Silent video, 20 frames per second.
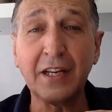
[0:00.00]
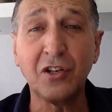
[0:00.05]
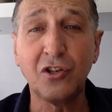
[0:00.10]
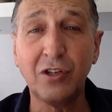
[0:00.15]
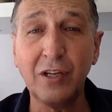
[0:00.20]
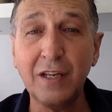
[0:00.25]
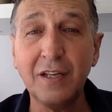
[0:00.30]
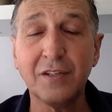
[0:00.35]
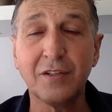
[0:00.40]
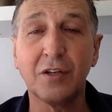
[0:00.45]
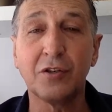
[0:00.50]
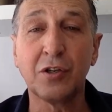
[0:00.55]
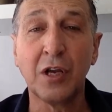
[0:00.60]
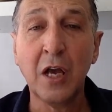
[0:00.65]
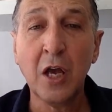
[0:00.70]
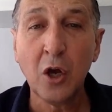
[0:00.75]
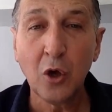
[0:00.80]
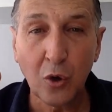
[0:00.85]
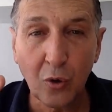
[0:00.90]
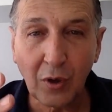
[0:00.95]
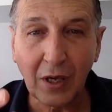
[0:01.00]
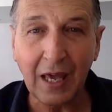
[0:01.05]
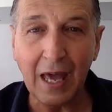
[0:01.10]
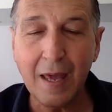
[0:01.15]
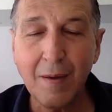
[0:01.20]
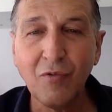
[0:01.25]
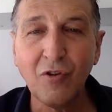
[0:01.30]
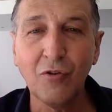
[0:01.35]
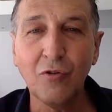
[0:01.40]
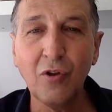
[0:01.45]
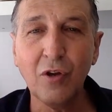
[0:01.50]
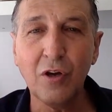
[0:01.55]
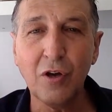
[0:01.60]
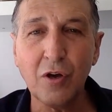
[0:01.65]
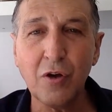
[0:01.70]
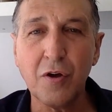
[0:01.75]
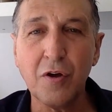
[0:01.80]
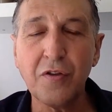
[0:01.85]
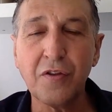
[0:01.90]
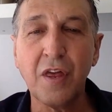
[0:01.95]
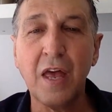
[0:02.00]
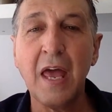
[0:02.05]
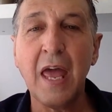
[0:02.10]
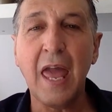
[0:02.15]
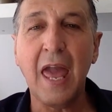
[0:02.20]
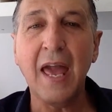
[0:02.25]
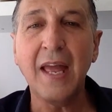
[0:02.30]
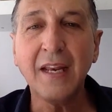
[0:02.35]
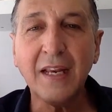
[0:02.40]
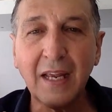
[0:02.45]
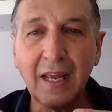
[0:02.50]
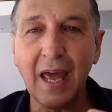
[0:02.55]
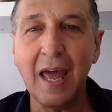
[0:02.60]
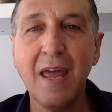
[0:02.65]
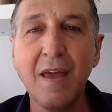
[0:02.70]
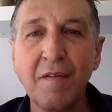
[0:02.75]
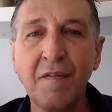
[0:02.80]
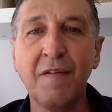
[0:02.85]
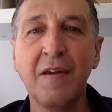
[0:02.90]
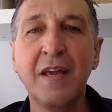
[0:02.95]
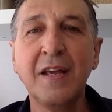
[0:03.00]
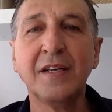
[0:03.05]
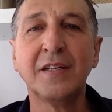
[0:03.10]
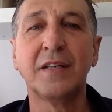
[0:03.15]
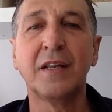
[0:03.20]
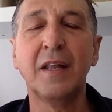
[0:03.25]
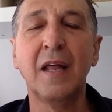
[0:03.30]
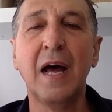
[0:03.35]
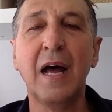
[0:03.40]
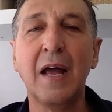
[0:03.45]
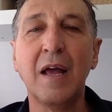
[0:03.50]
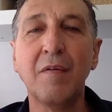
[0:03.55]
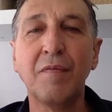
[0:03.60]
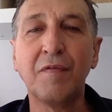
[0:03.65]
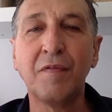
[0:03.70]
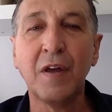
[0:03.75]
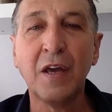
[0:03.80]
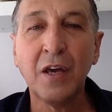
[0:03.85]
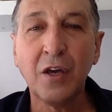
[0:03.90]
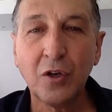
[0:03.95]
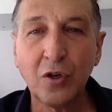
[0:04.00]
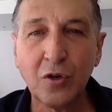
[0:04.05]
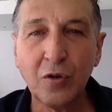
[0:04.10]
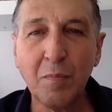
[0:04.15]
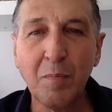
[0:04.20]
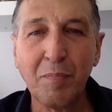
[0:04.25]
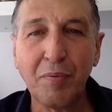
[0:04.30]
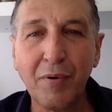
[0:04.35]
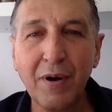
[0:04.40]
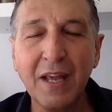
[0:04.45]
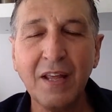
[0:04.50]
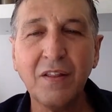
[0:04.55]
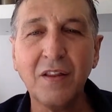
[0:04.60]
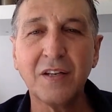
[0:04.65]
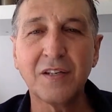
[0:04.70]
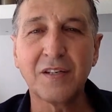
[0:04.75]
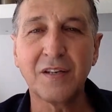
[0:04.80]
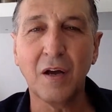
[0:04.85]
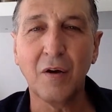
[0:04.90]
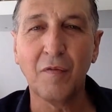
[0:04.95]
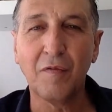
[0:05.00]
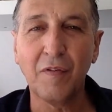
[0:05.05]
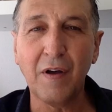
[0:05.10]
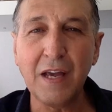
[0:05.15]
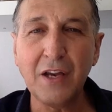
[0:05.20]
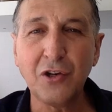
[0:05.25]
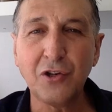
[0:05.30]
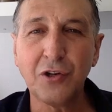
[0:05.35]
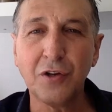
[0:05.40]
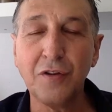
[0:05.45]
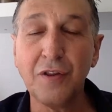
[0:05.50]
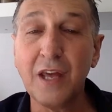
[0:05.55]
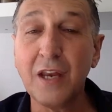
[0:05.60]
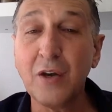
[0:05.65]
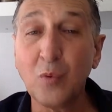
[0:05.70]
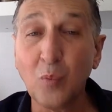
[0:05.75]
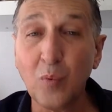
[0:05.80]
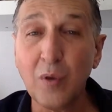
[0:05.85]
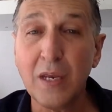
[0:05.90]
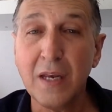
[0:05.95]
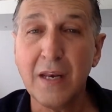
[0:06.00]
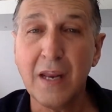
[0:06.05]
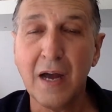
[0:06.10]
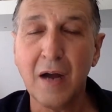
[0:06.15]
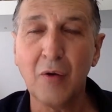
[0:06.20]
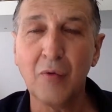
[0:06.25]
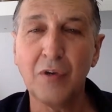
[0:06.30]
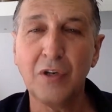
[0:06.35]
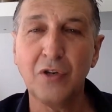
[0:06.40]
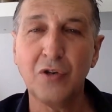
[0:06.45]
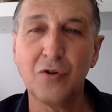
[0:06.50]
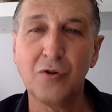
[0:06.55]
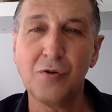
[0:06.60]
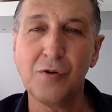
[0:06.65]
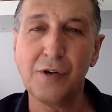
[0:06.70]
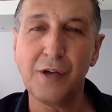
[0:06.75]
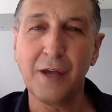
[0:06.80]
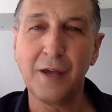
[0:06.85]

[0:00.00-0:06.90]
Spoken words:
Jesus, who came to the earth and gave his life to bring the salvation that we now enjoy.